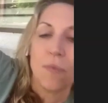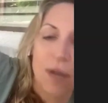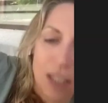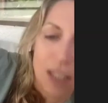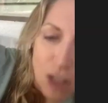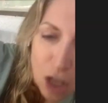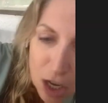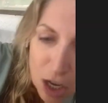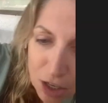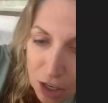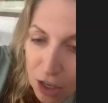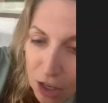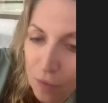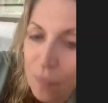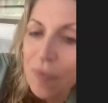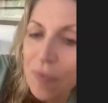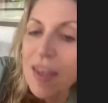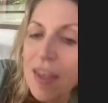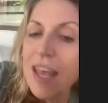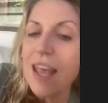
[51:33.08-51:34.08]
went longer,
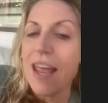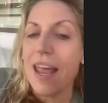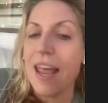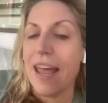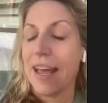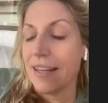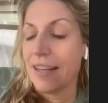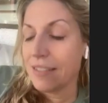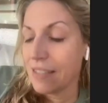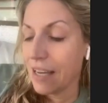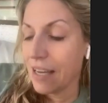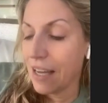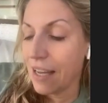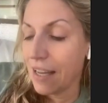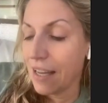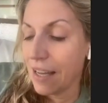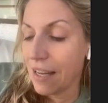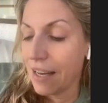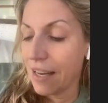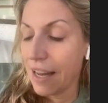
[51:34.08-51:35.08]
and
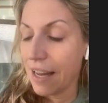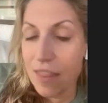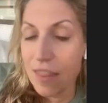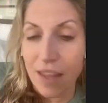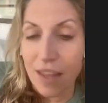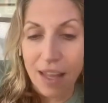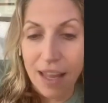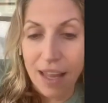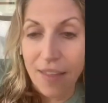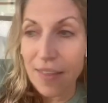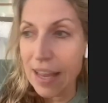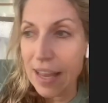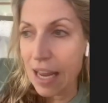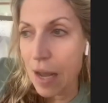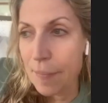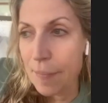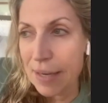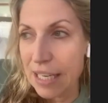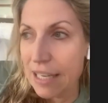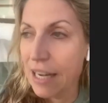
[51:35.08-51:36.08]
they got
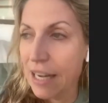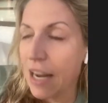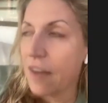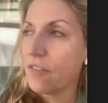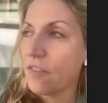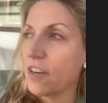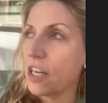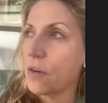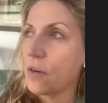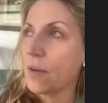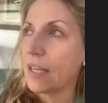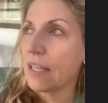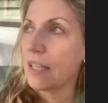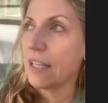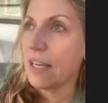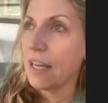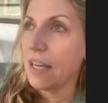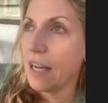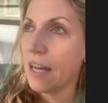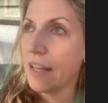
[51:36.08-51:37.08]
me in and out very
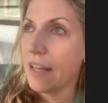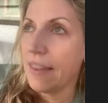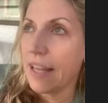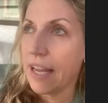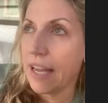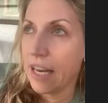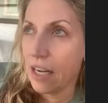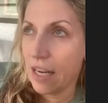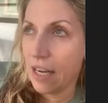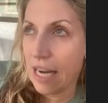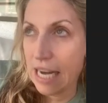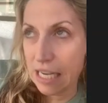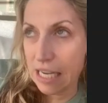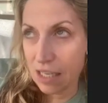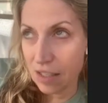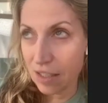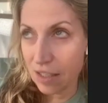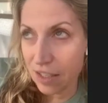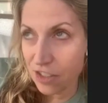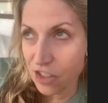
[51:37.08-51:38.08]
quickly on that 8
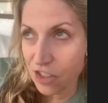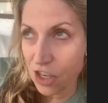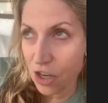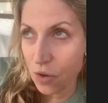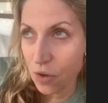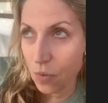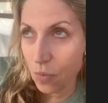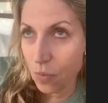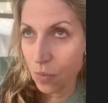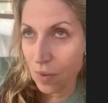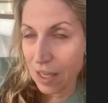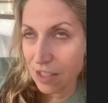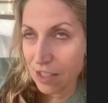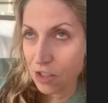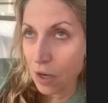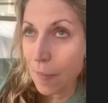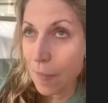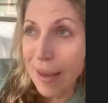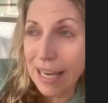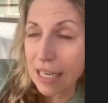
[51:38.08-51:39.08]
o'clock show, and so
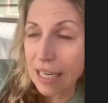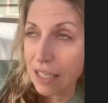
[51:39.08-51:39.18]
I made it.